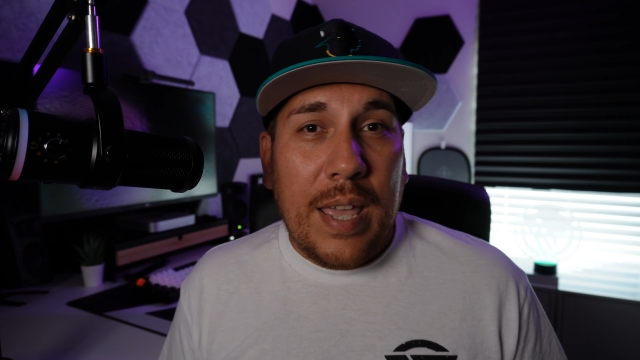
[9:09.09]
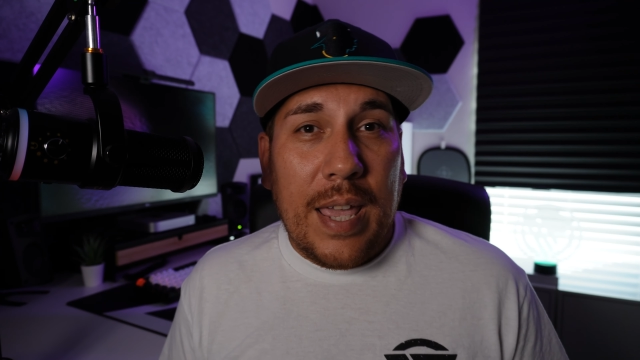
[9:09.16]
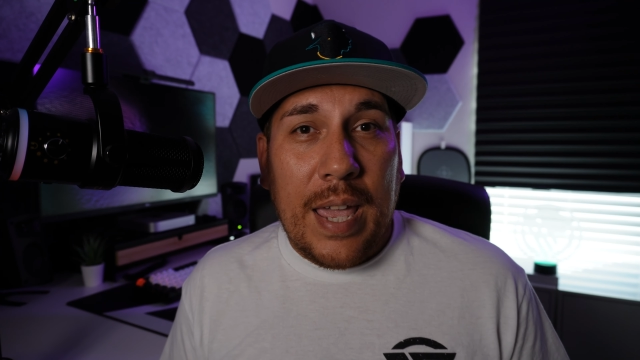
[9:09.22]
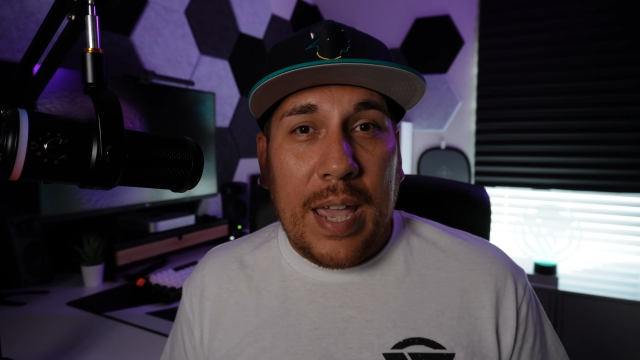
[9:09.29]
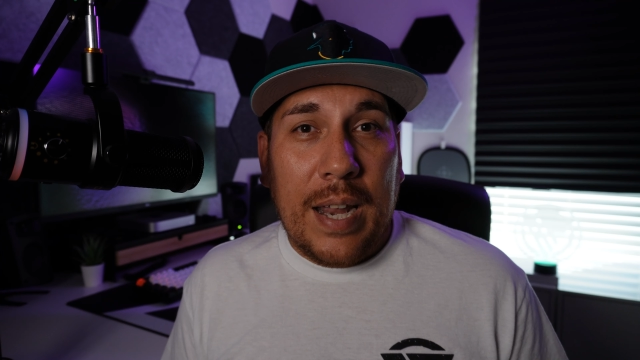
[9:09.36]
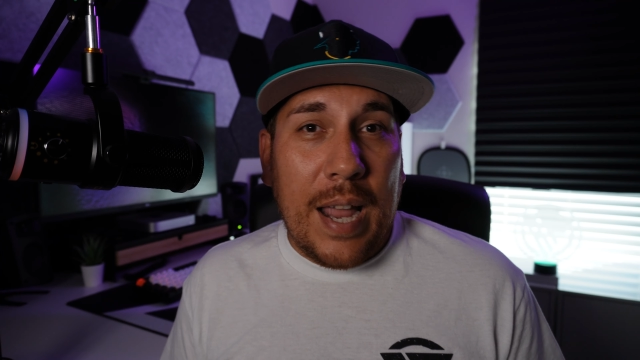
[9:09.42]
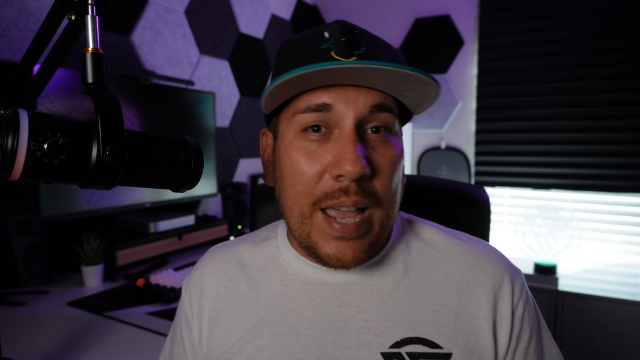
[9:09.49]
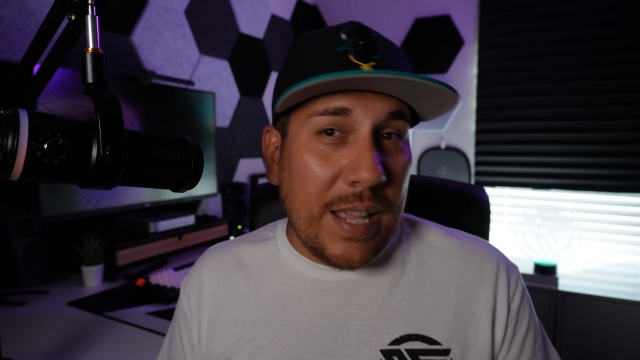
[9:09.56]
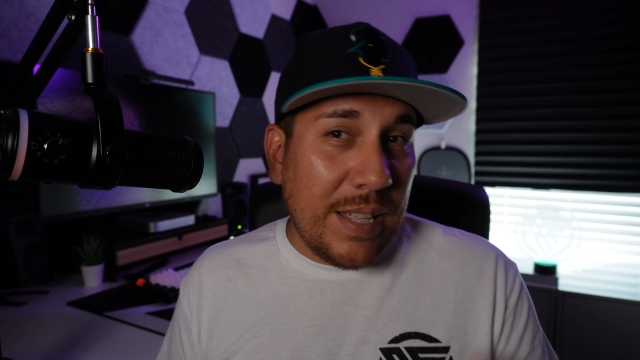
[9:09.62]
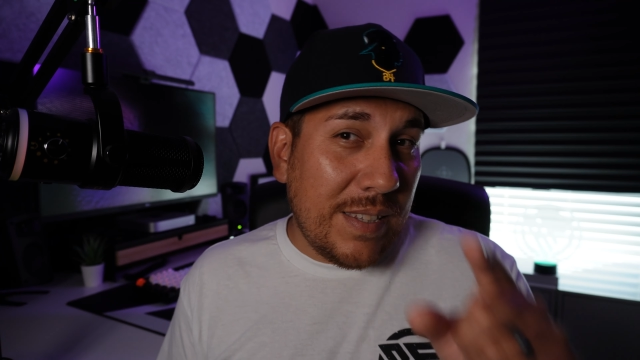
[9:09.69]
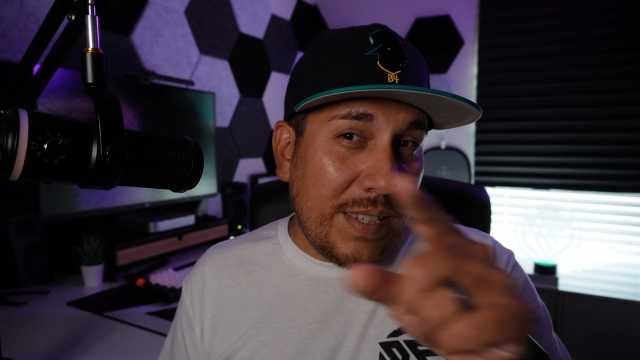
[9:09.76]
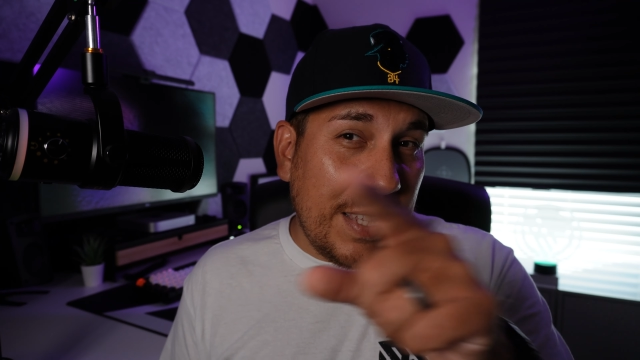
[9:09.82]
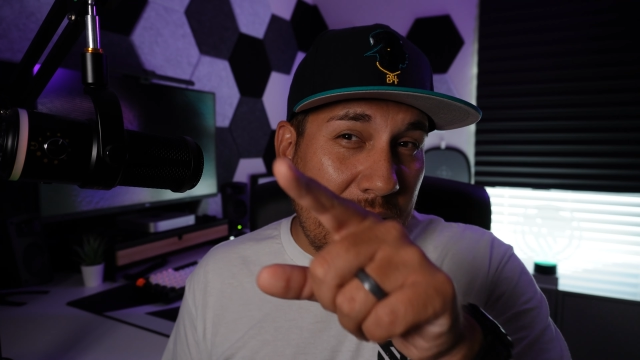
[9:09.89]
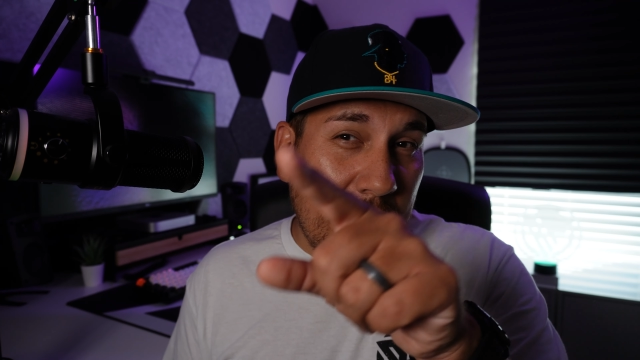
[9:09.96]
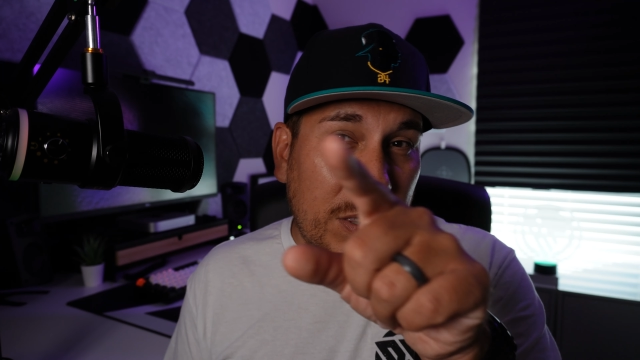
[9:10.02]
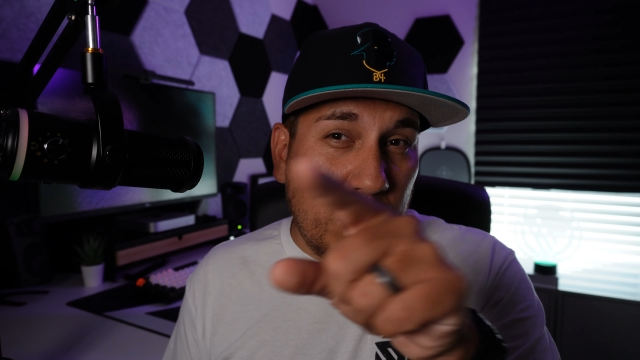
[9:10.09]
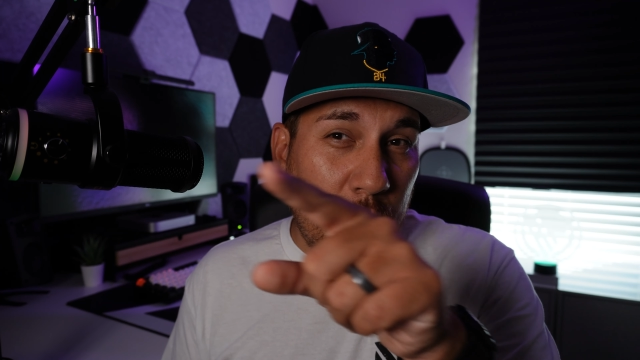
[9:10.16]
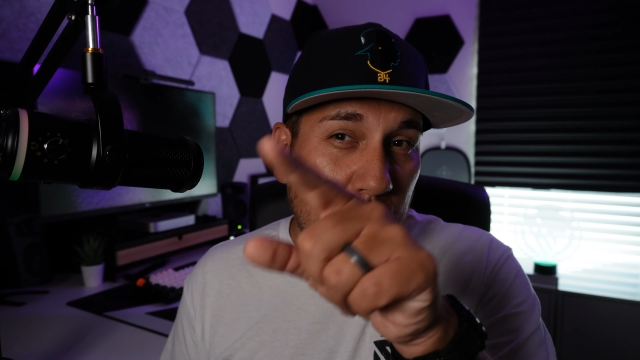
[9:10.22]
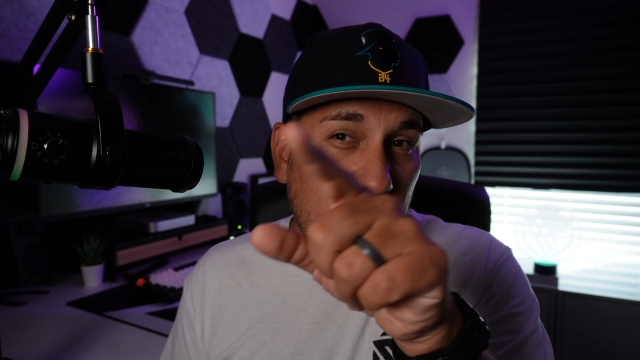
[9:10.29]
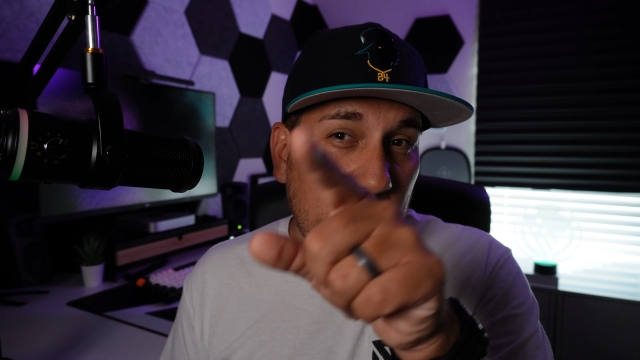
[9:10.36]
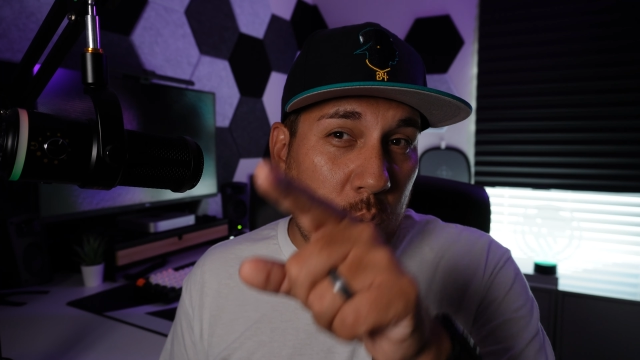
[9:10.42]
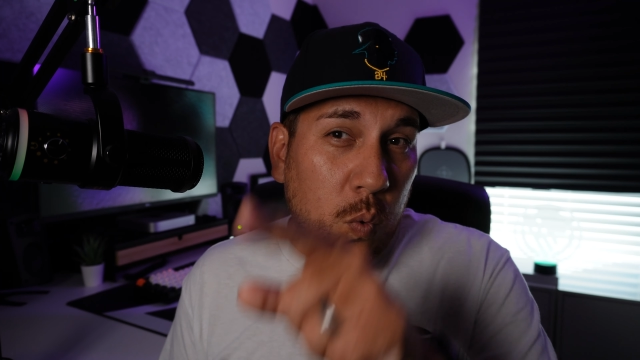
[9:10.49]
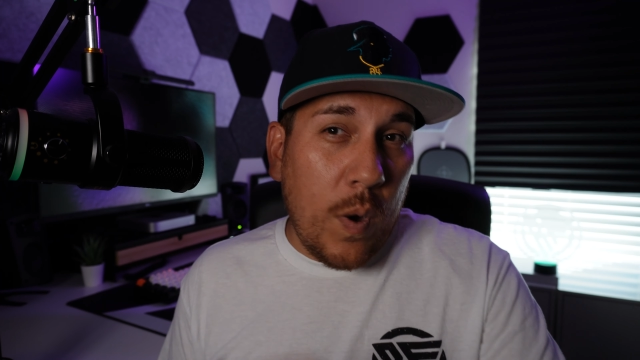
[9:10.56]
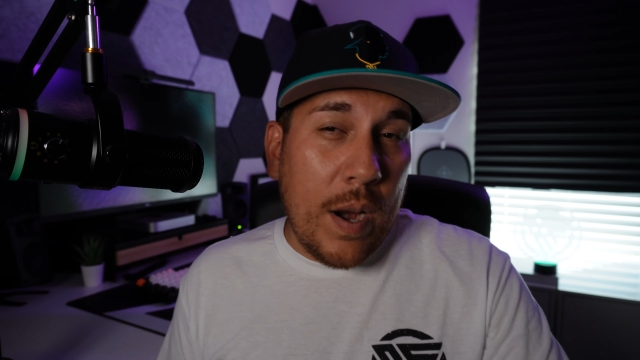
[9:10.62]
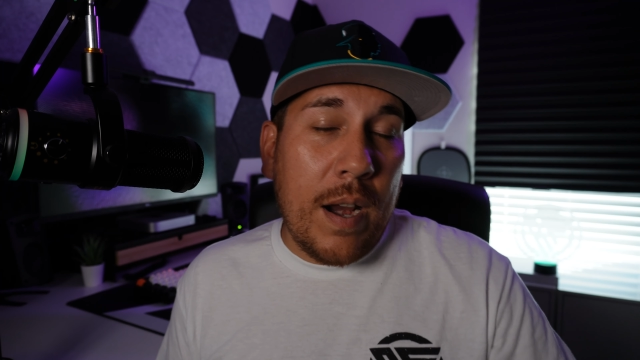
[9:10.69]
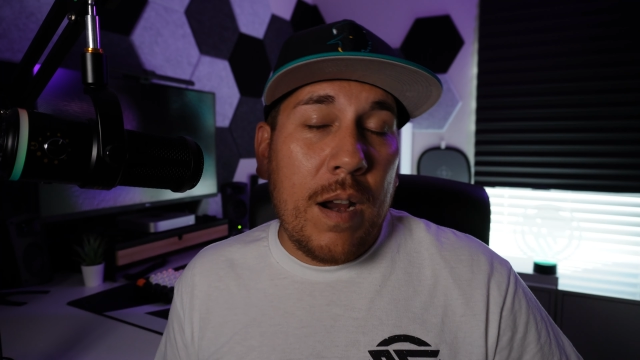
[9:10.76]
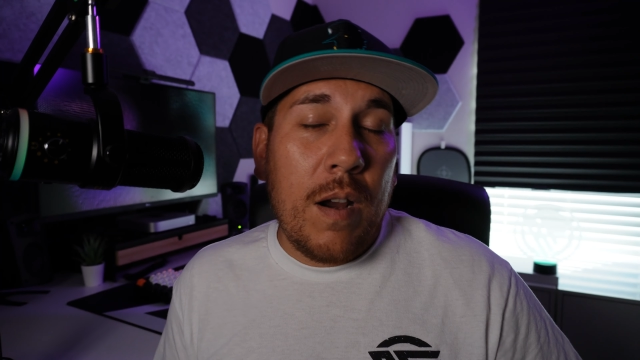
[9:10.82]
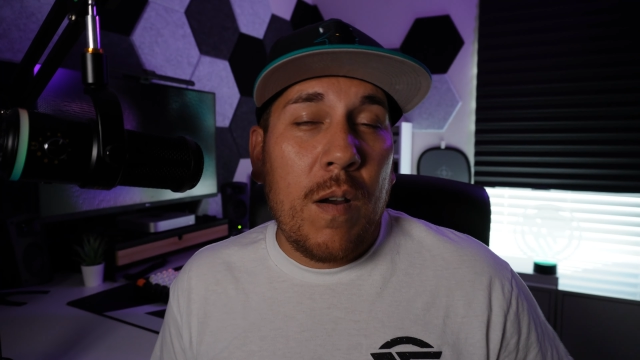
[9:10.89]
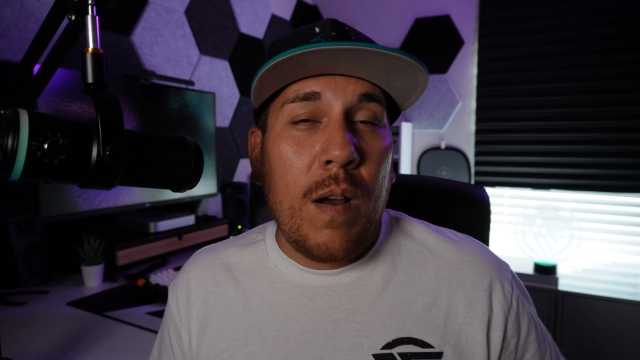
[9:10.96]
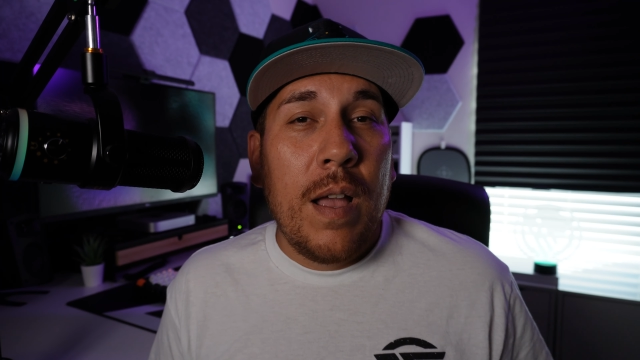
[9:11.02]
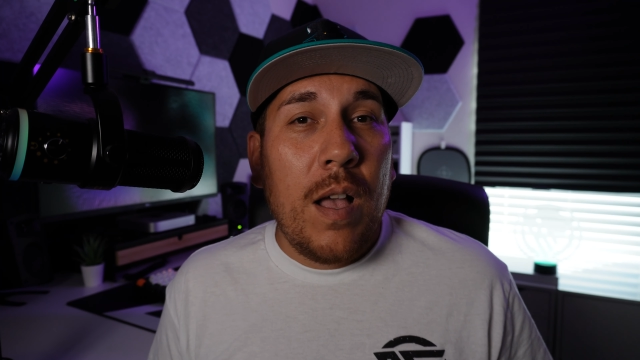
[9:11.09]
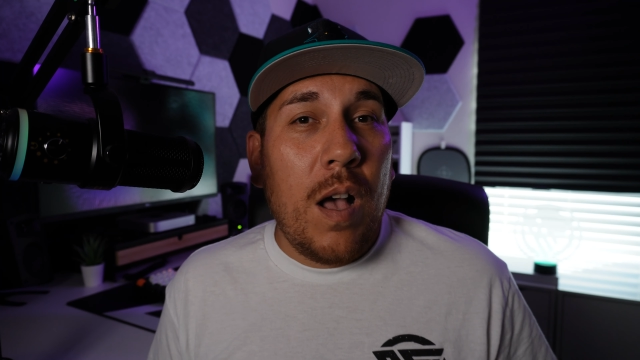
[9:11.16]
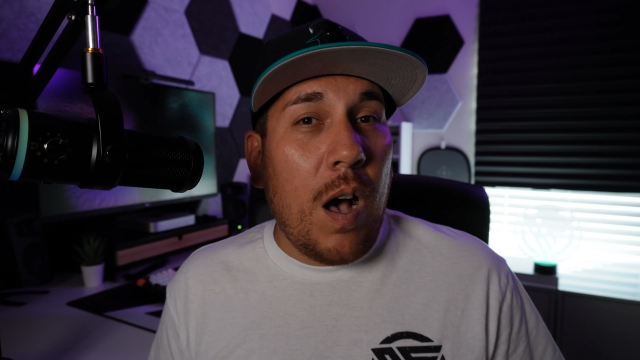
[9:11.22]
and I can see the little square